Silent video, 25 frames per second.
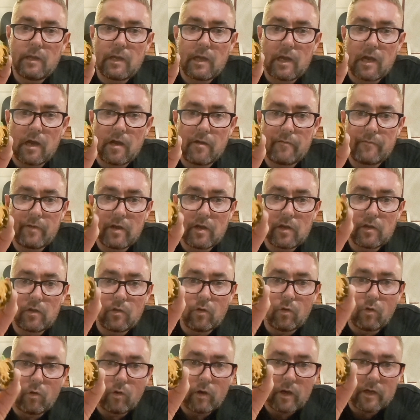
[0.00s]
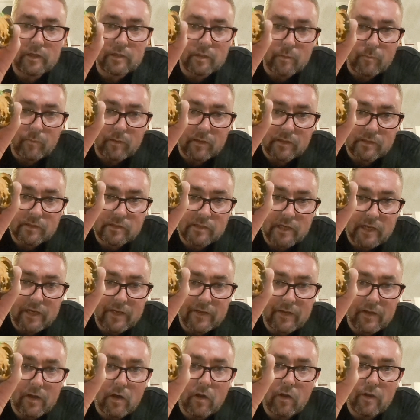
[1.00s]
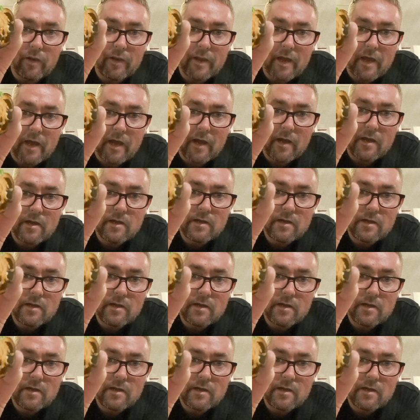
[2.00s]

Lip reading: Have a go at the placenta on that.